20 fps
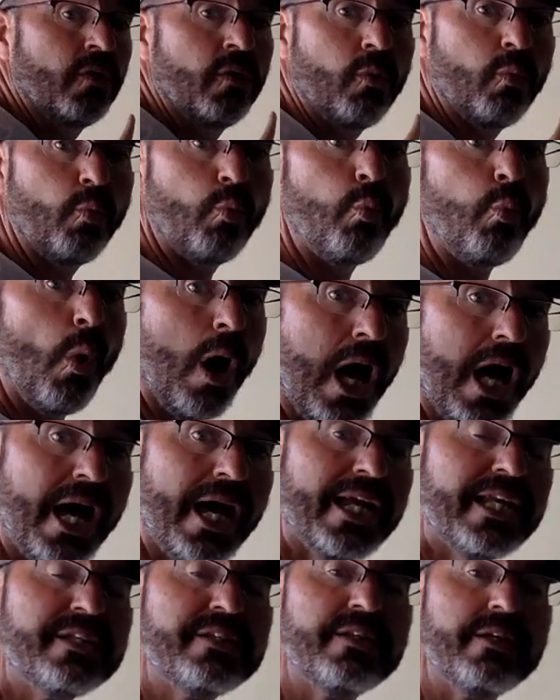
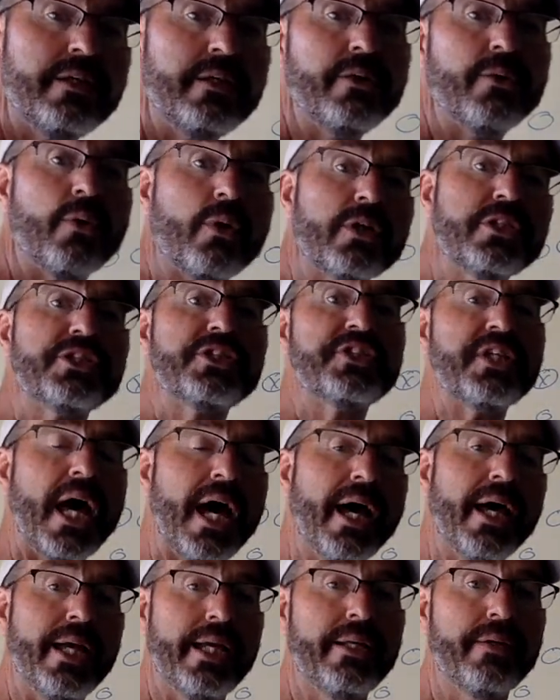wide to your
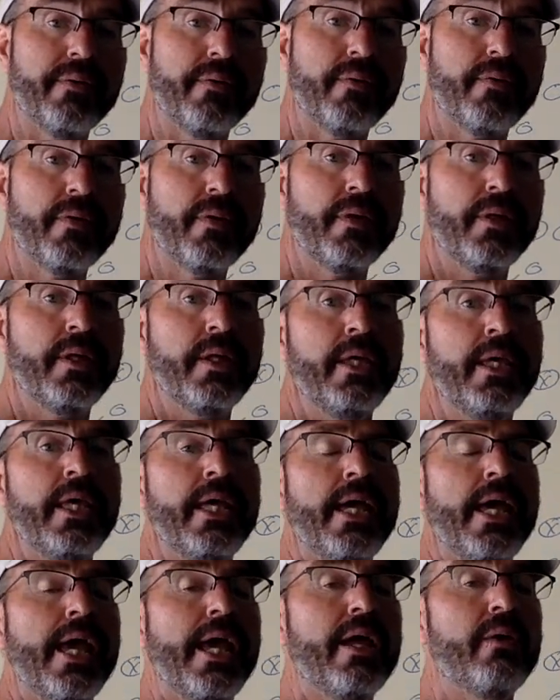side.
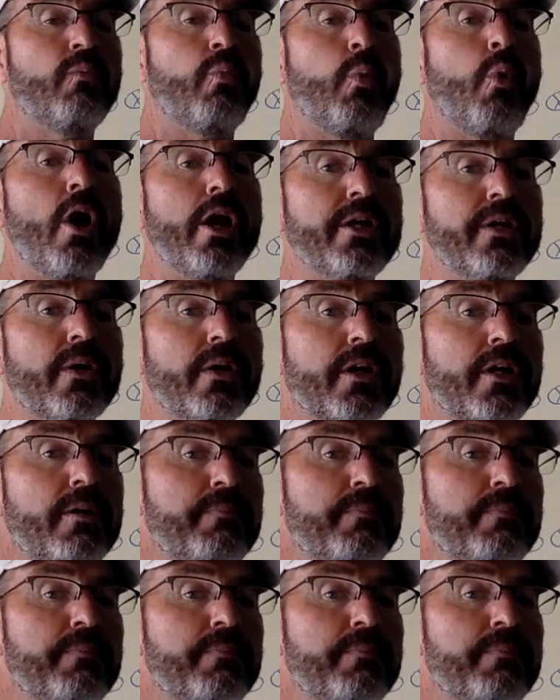And what you're going to